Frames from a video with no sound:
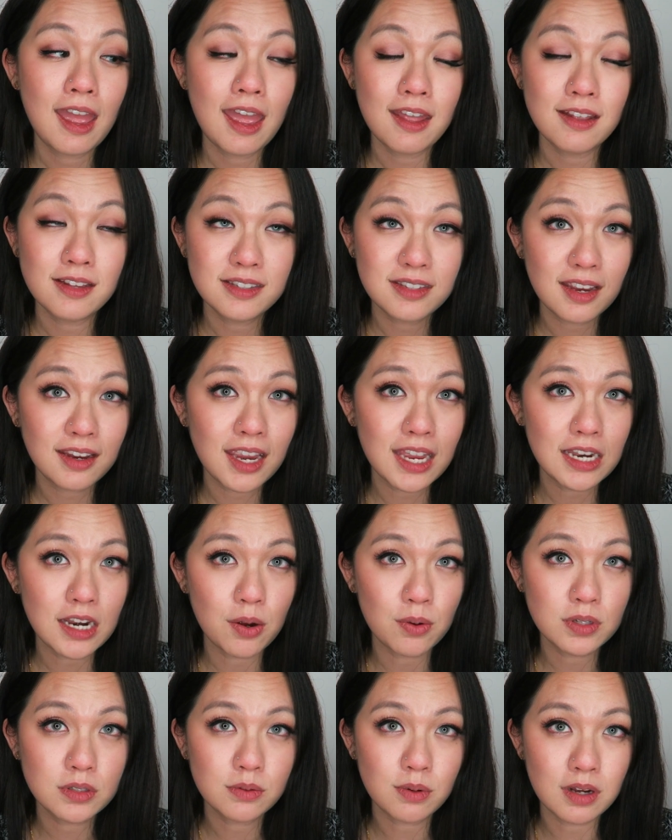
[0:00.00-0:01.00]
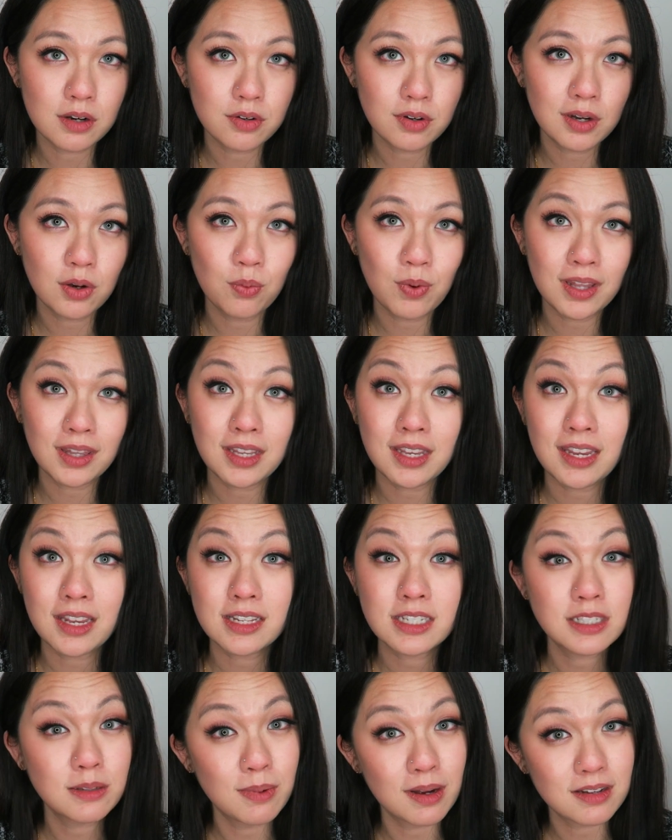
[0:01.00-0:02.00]
and second I was wondering whether
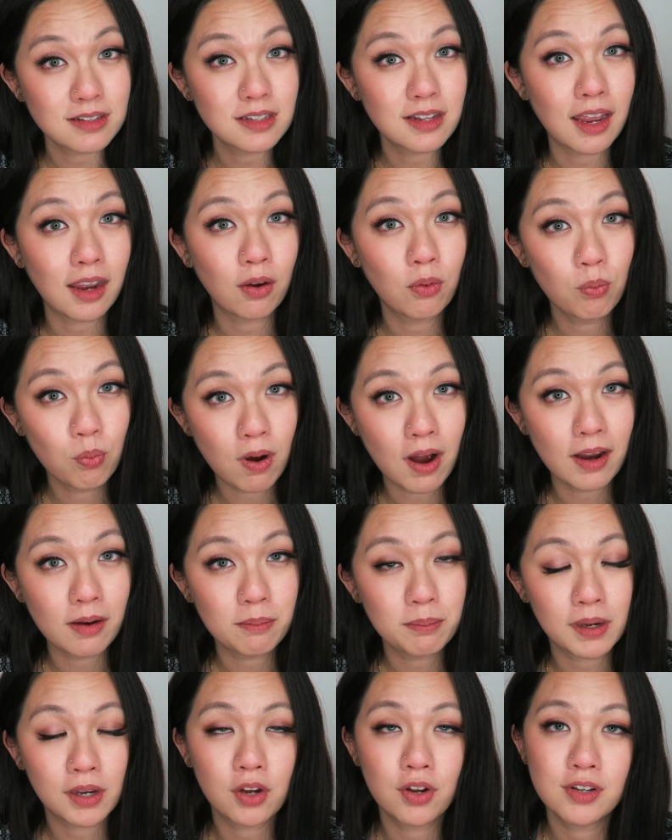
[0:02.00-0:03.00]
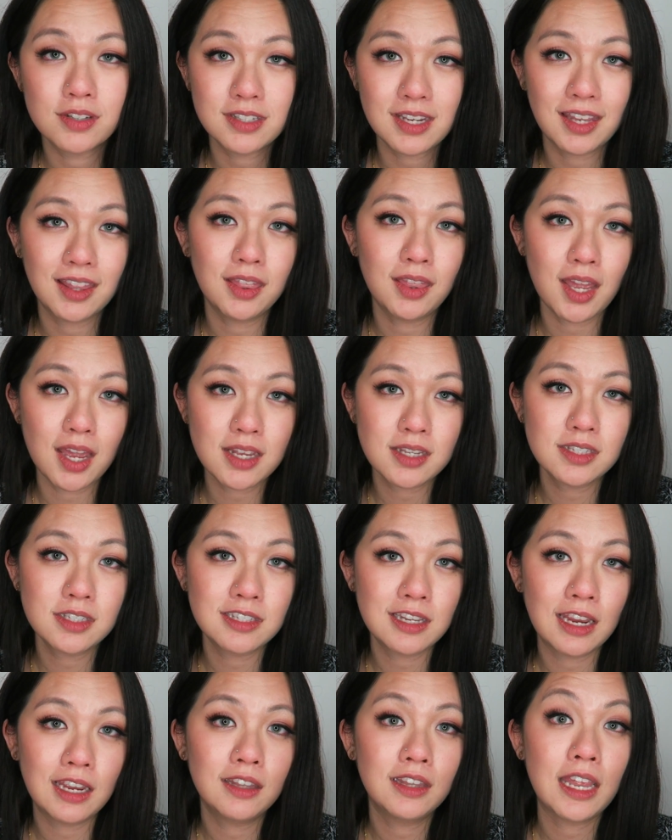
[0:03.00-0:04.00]
it smells like wine, because it does
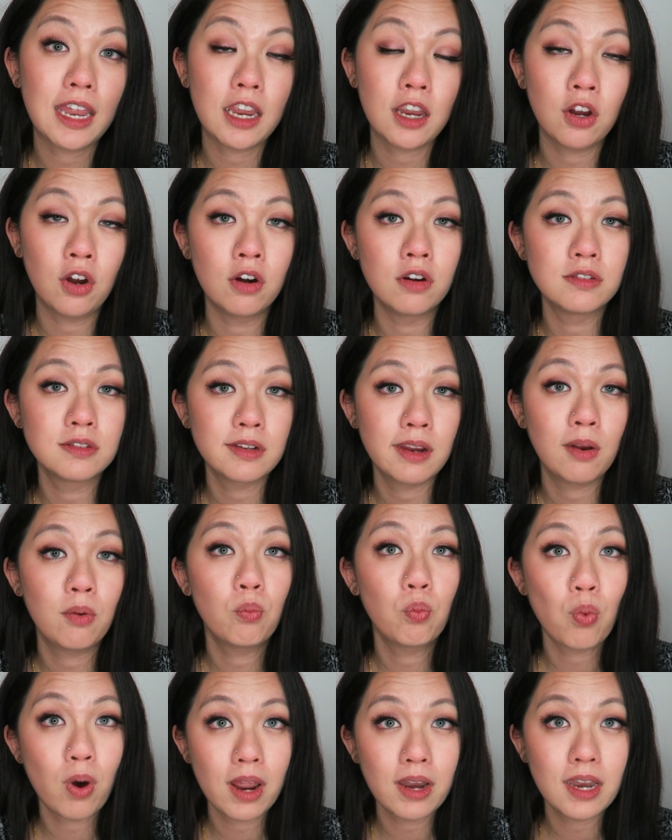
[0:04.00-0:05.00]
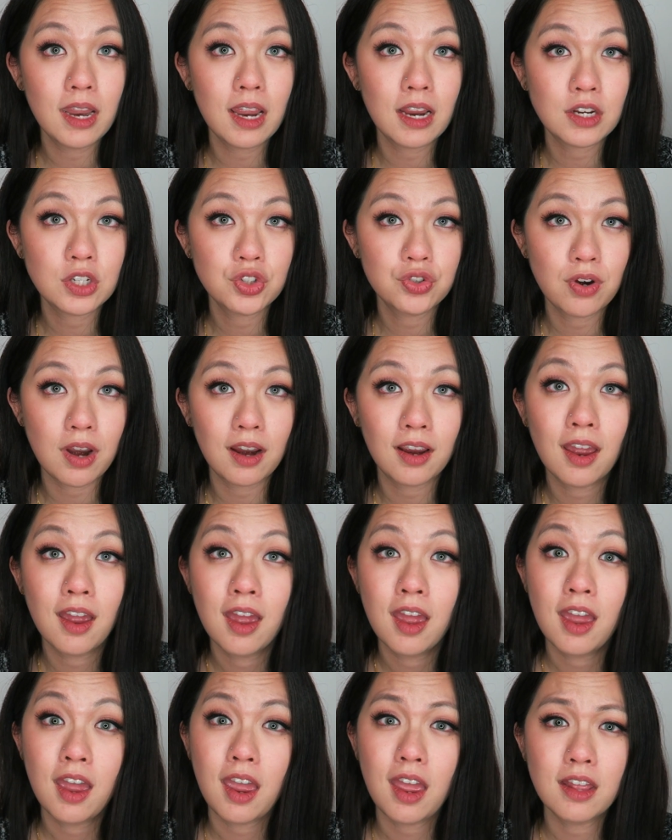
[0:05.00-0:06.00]
say that it contains wine extract
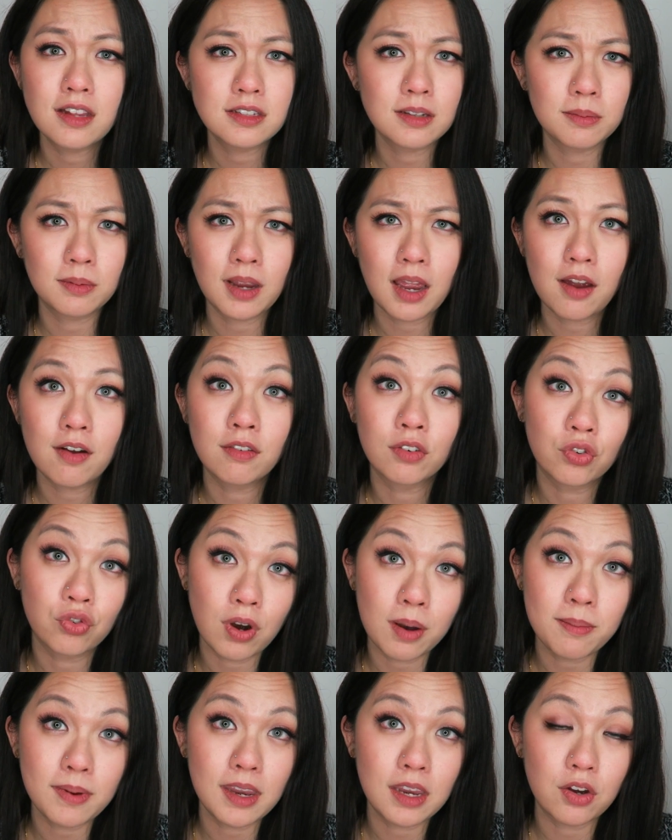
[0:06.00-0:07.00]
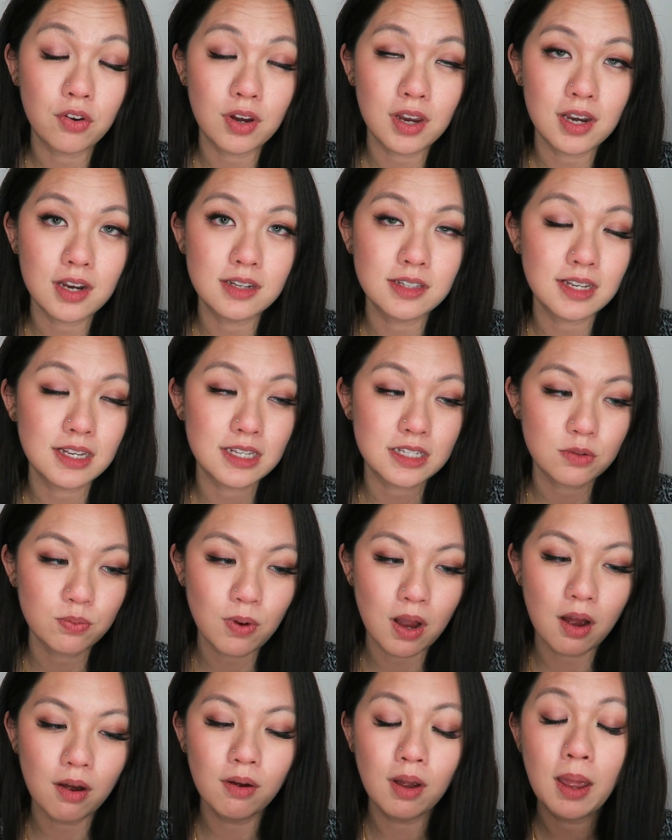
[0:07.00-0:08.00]
and some kind of grape ingredients as
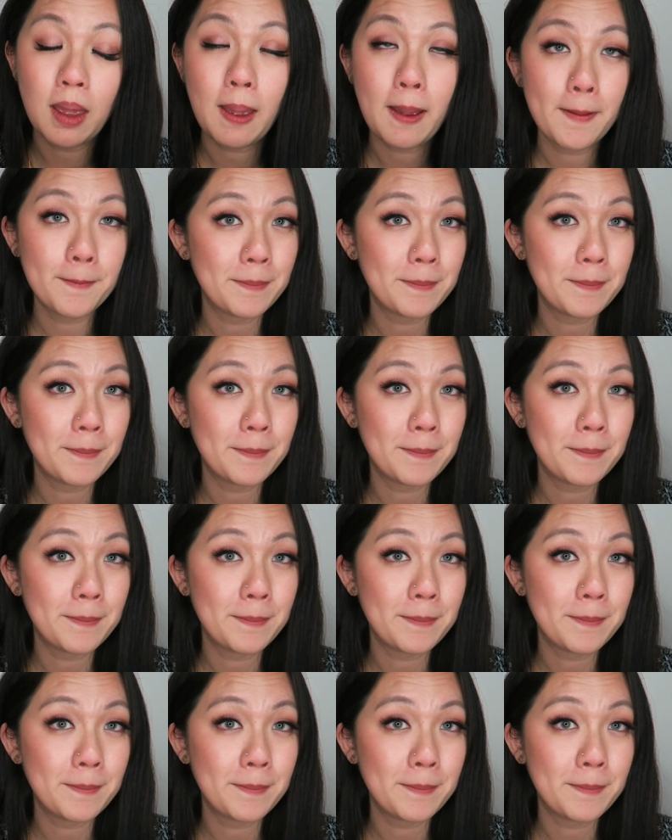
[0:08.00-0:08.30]
well.